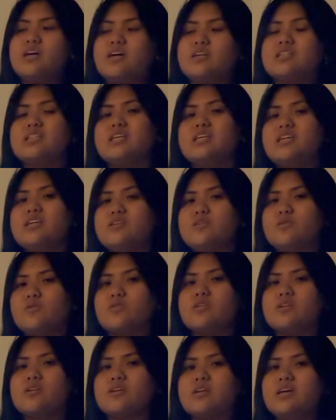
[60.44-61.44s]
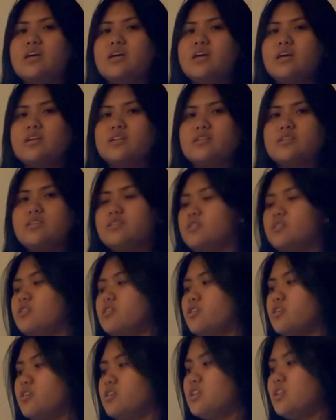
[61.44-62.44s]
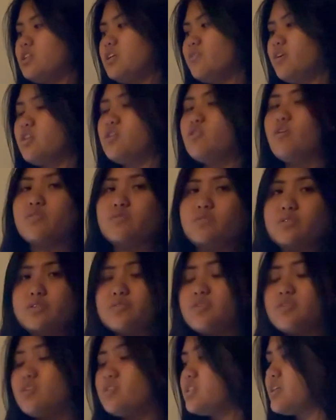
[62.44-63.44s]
unclean or learning to live on their own for the first